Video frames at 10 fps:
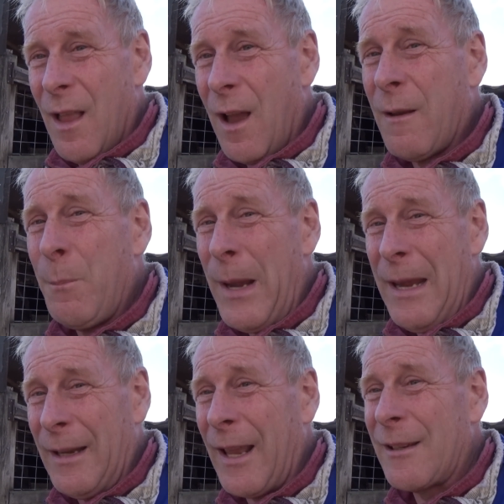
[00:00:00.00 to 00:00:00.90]
are
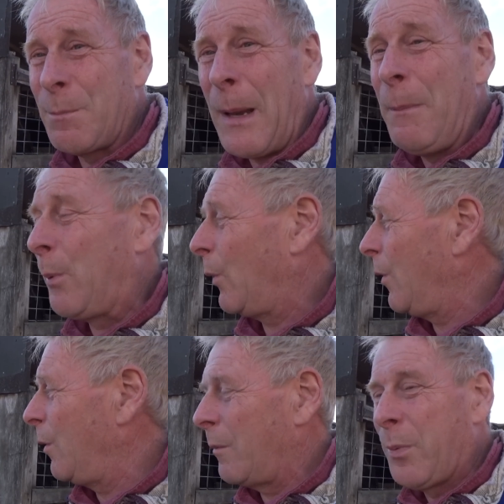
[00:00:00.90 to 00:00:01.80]
competing against people
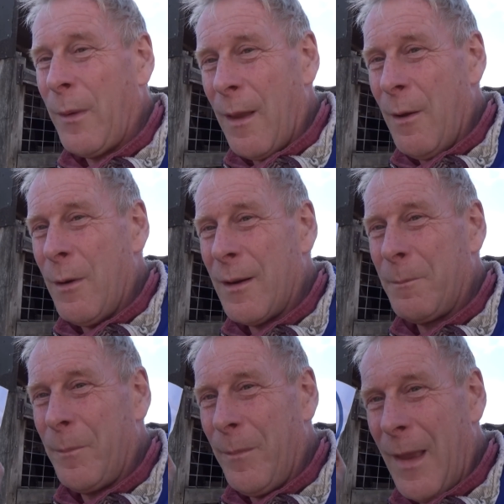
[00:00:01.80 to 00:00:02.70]
who are
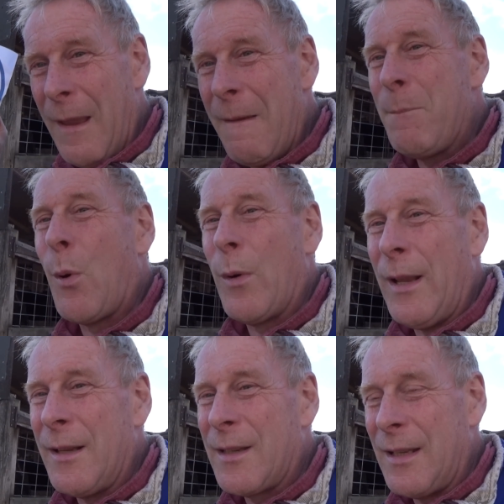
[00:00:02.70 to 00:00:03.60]

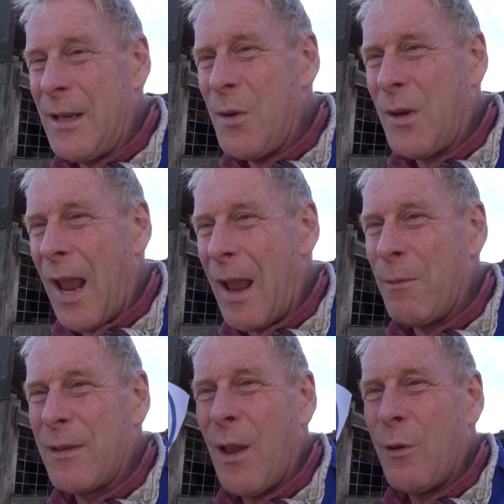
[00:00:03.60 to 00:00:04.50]
importing it into the UK
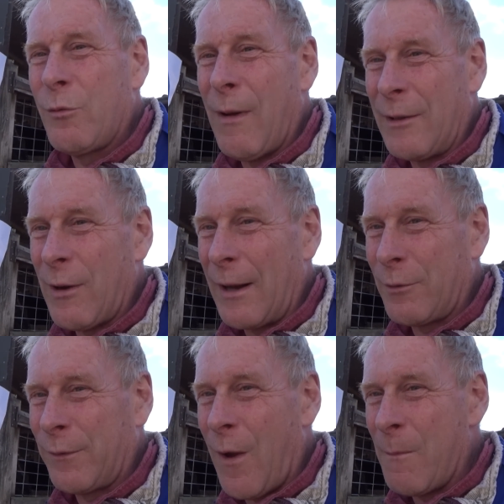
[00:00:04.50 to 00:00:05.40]
with no Red
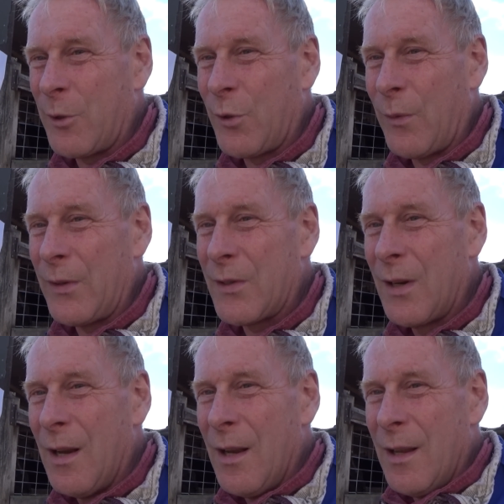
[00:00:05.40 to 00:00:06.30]
Tractor Farm Assurance.
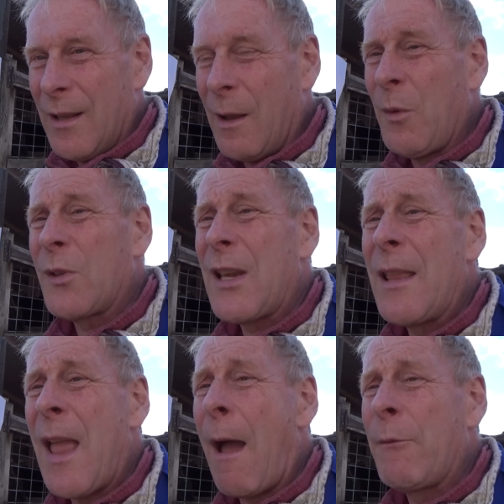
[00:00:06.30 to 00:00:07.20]
Now, I'm not
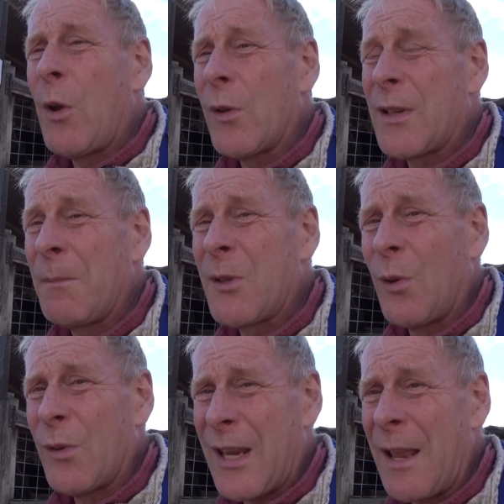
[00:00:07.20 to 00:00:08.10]
saying they haven't got some
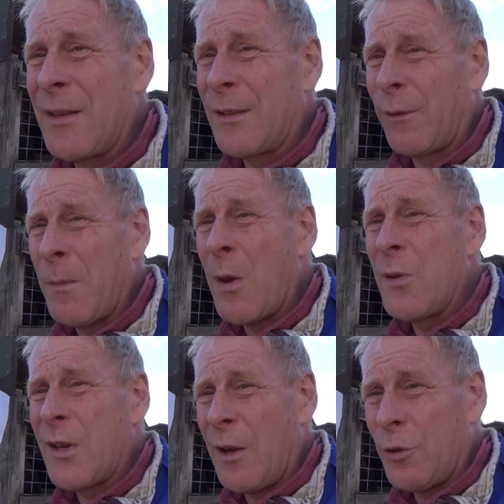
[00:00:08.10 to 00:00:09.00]
sort of standards from
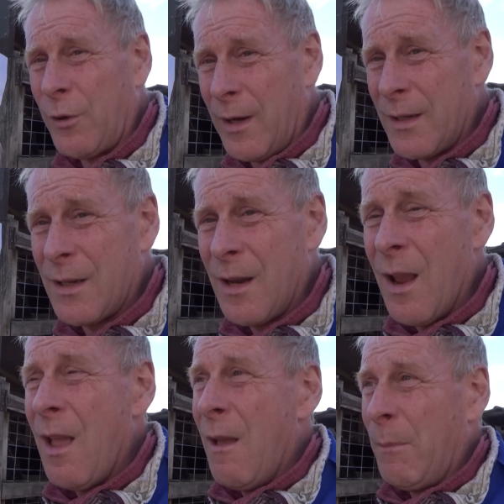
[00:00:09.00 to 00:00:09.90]
those countries,
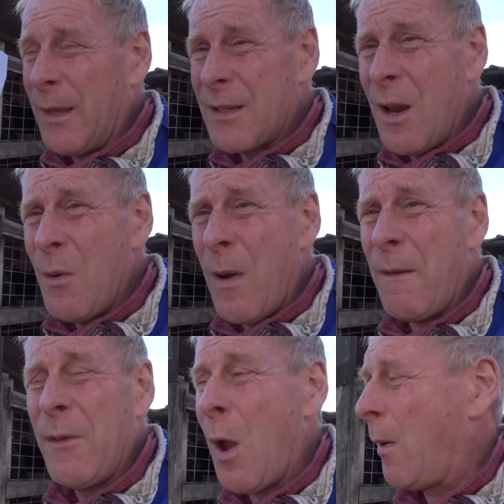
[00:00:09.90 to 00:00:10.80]
but there's no way
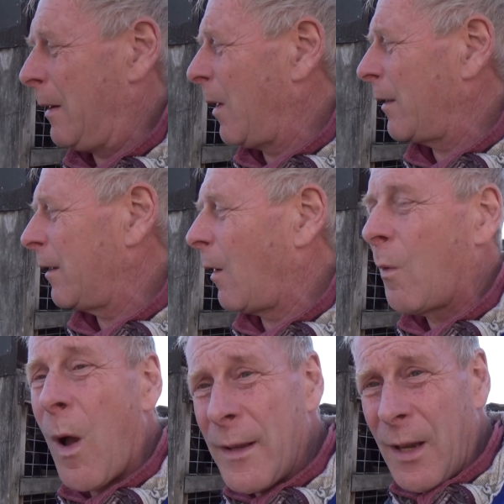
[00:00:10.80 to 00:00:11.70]
of knowing whether,
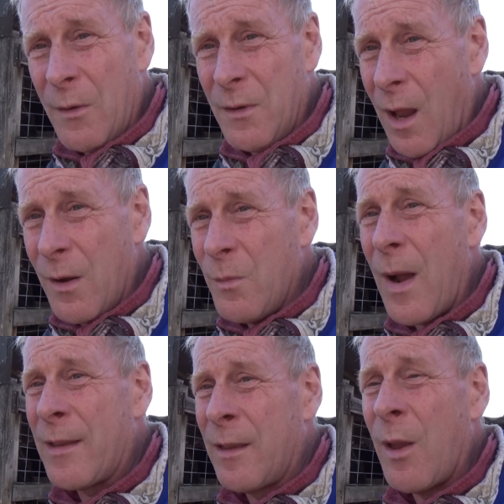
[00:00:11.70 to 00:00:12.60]
or I don't know
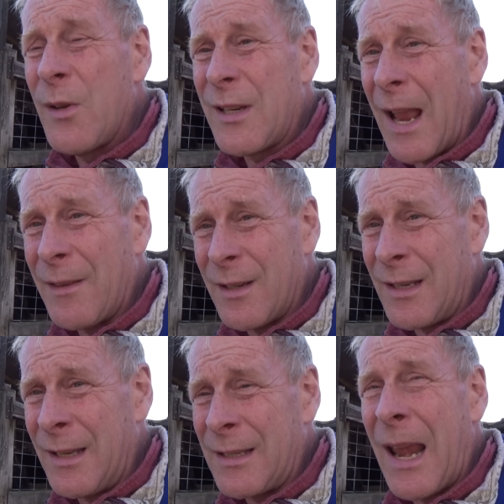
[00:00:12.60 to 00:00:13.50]
whether those standards
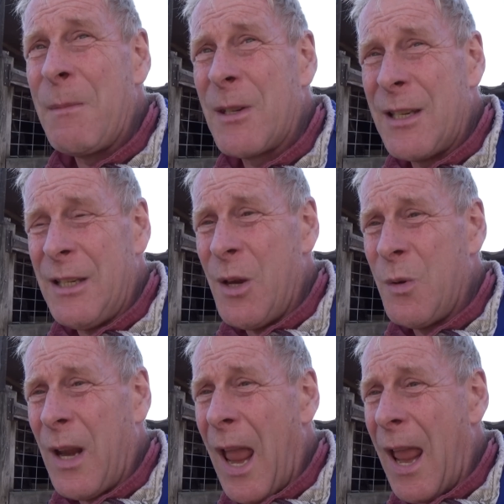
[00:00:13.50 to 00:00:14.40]
are the same as the
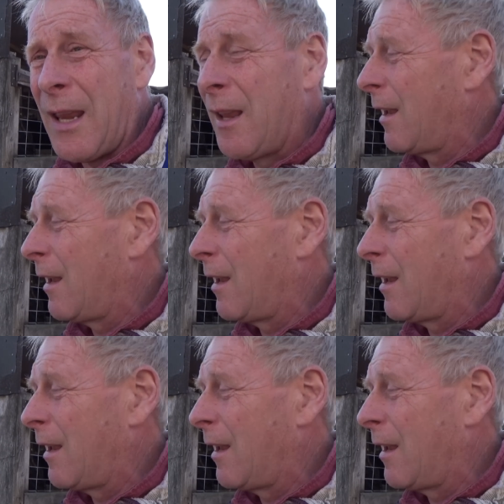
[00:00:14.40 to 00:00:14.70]
UK.